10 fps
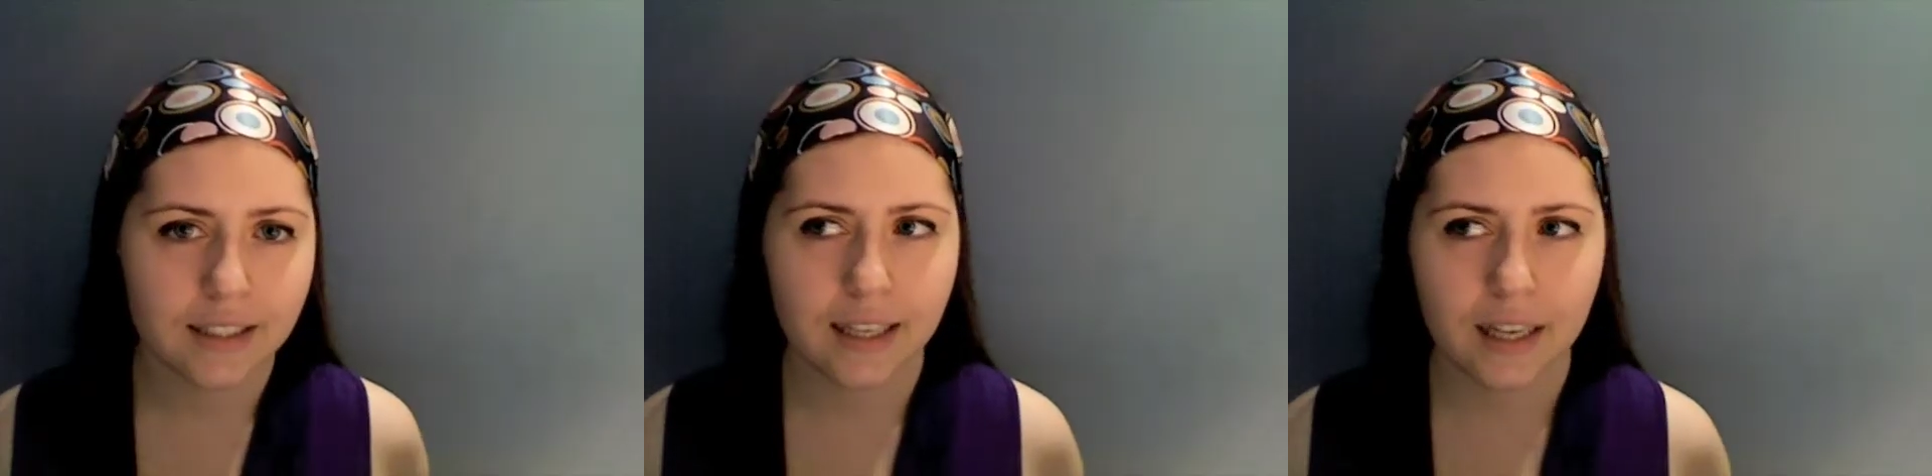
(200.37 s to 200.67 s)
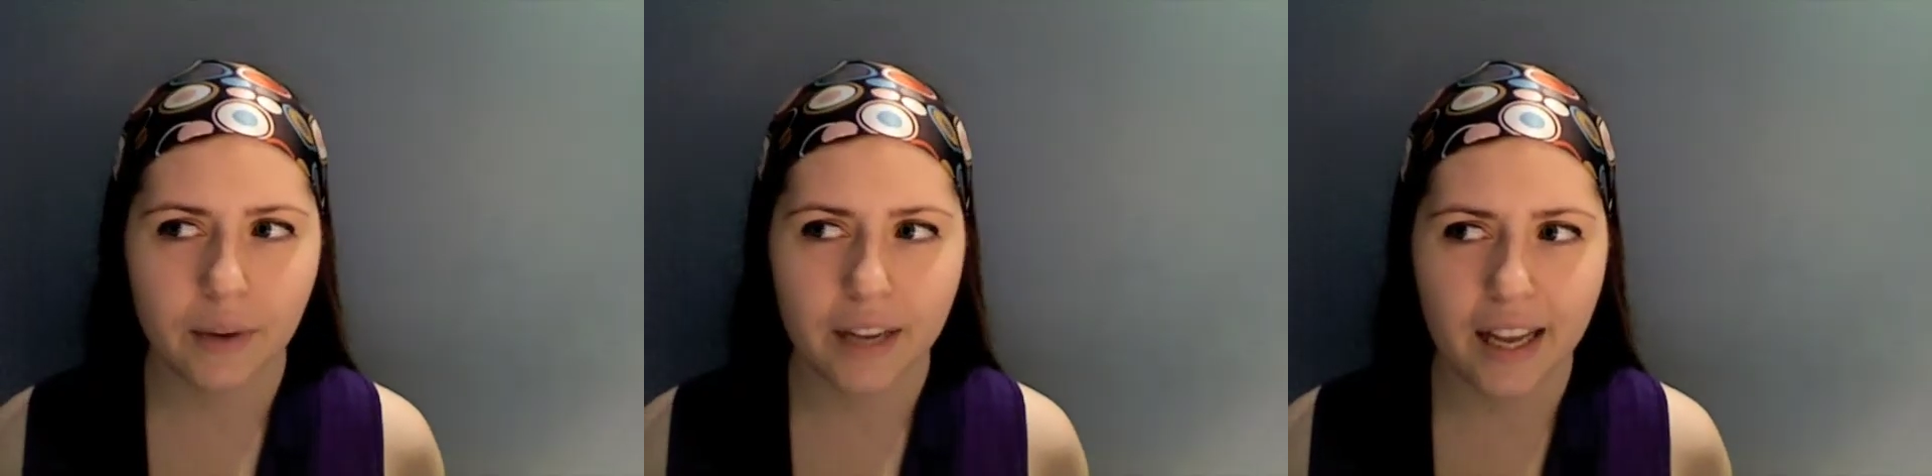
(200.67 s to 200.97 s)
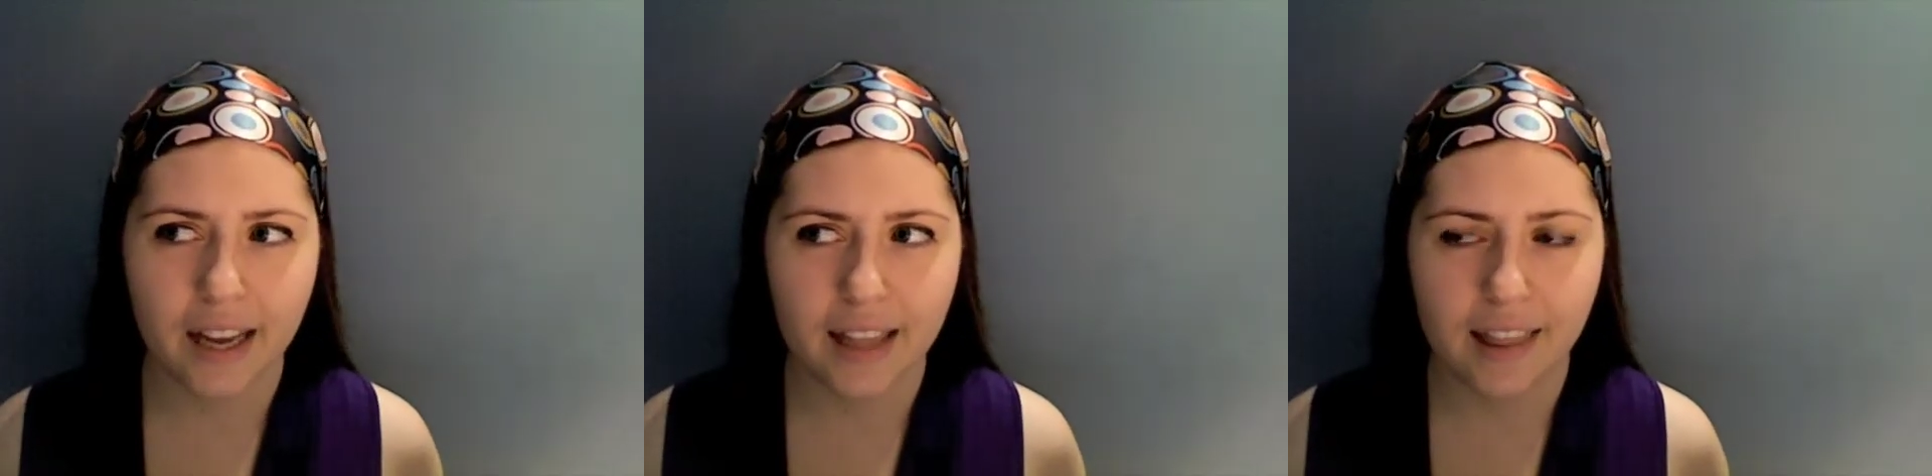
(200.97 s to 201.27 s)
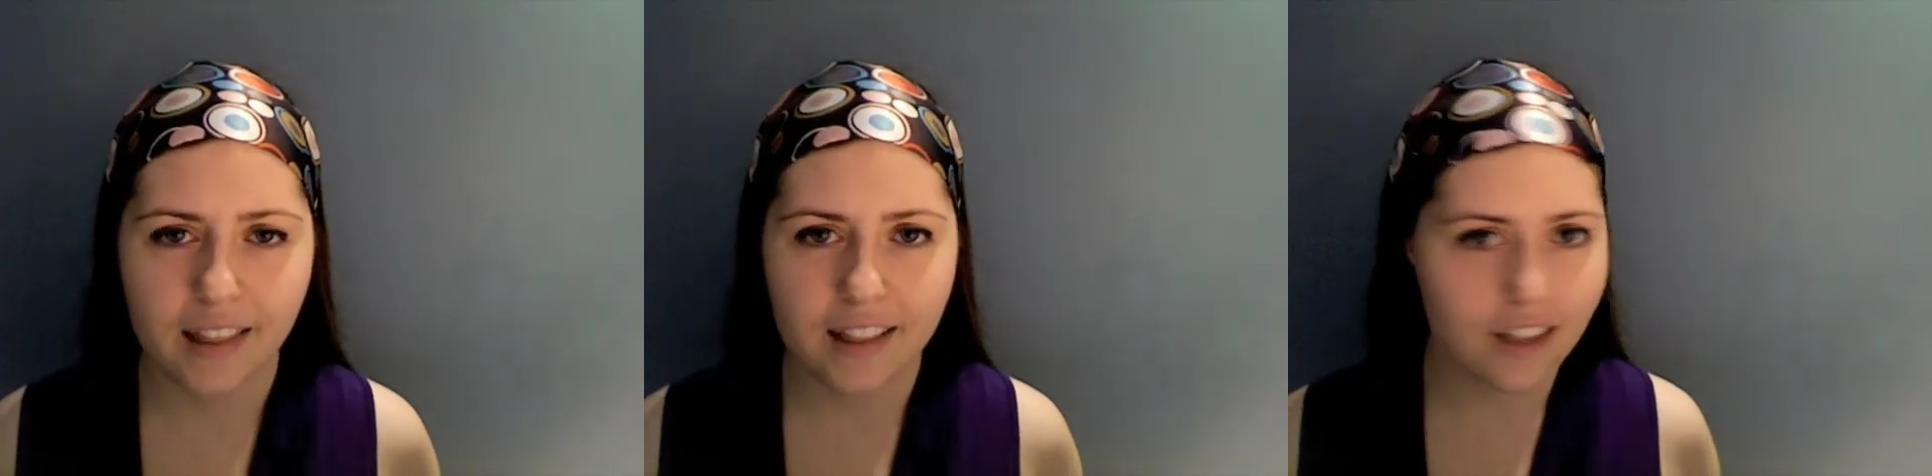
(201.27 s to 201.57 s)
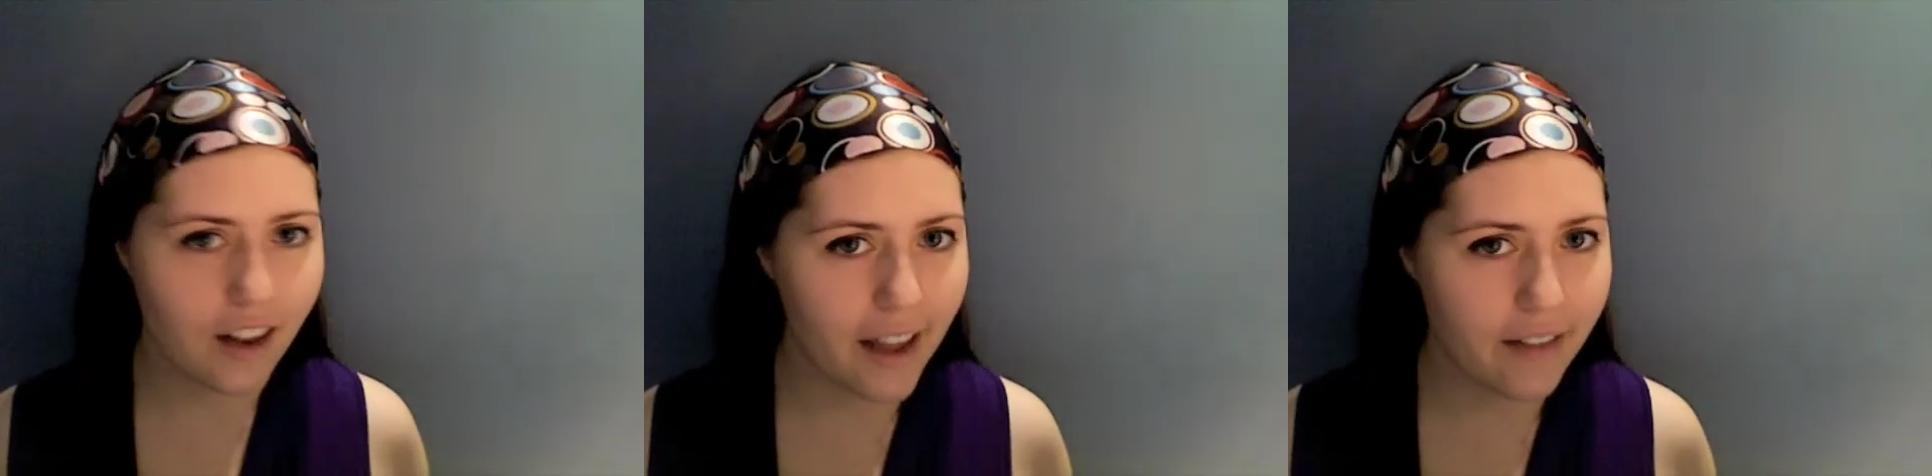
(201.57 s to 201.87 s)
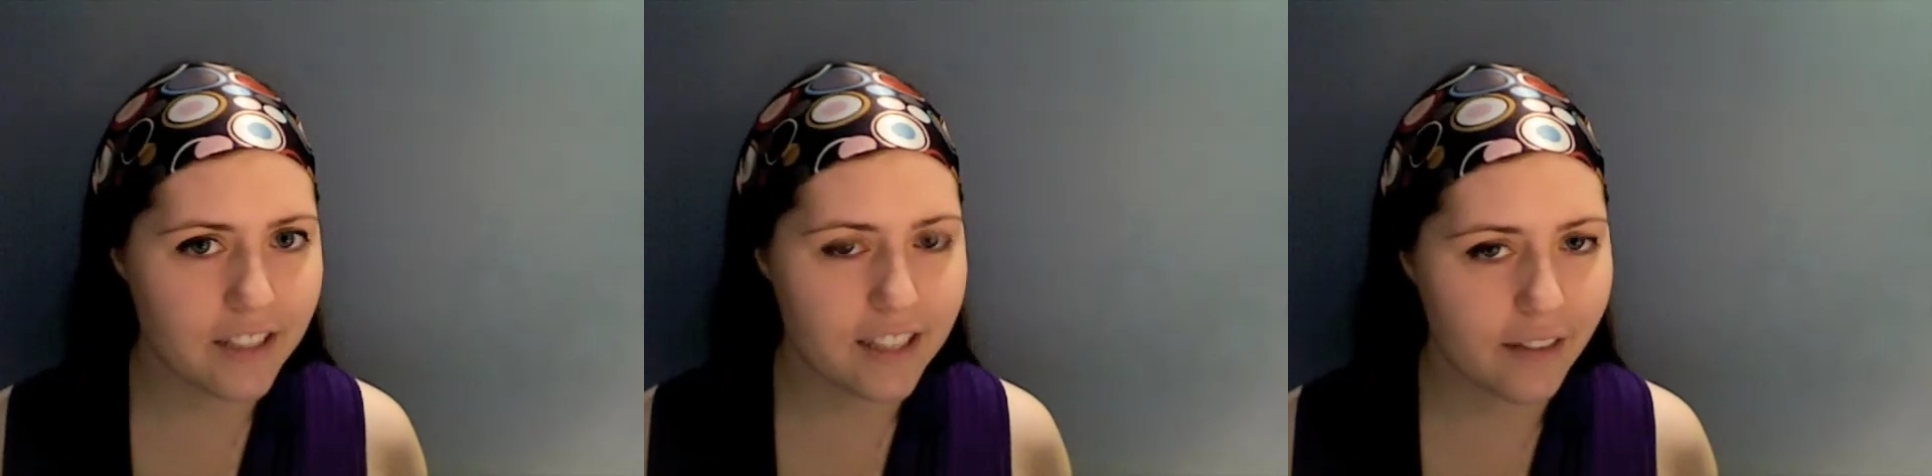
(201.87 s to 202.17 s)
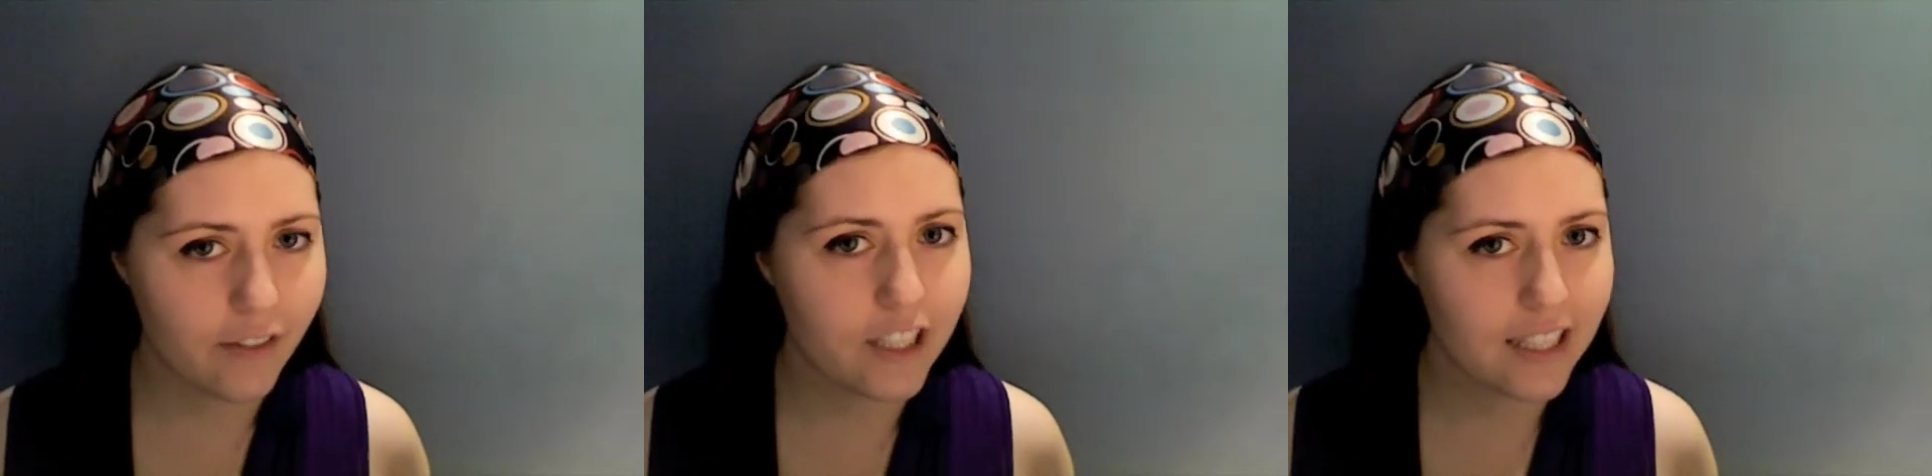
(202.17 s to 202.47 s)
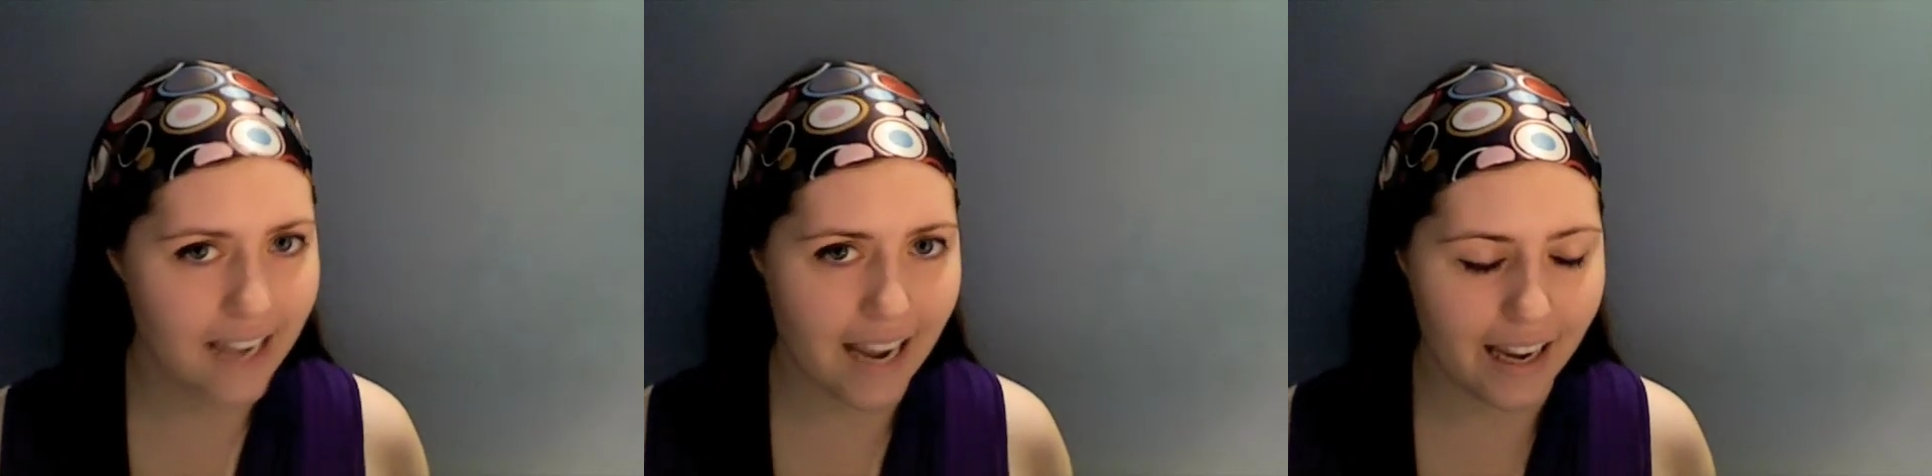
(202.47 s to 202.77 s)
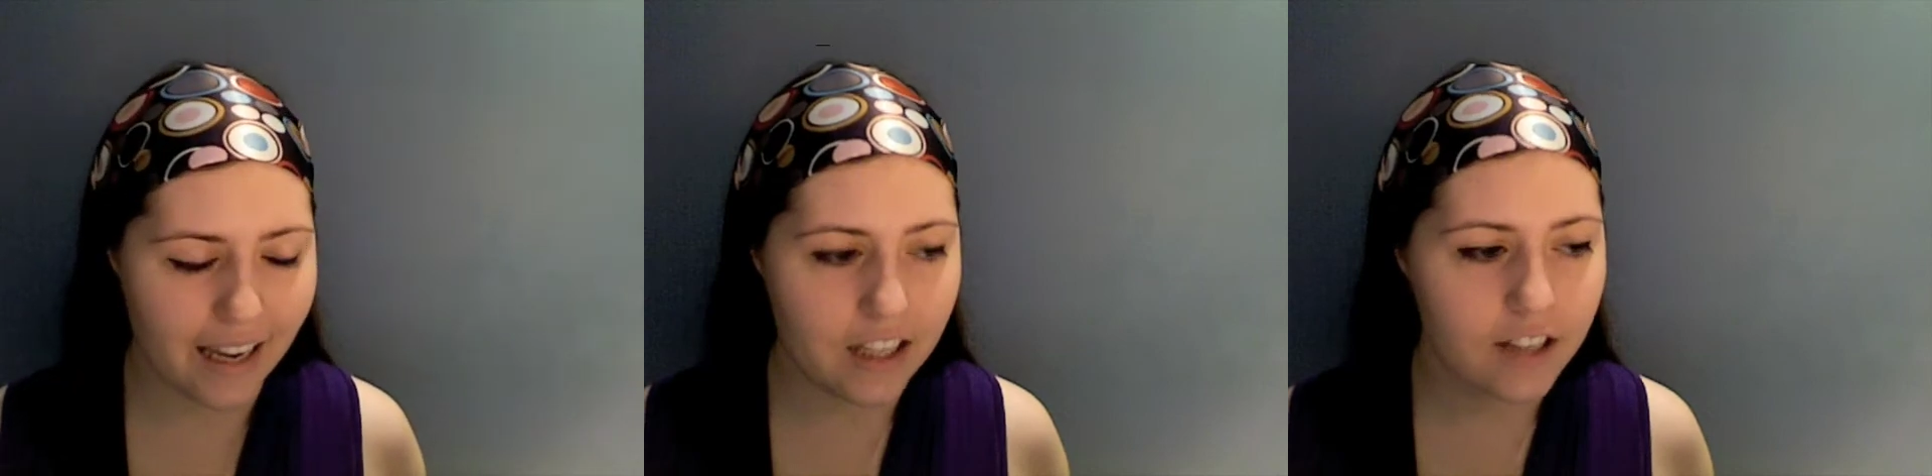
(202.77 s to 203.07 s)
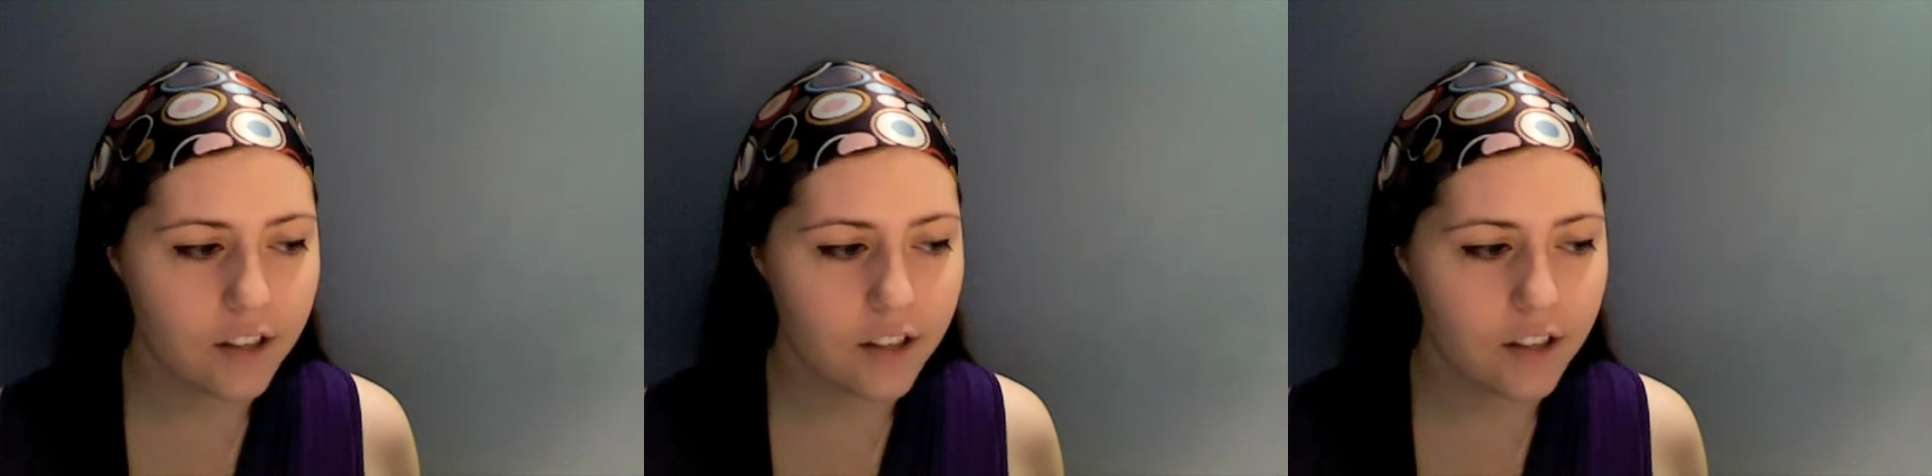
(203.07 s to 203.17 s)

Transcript: Anyway, I think that's all I have to say for today.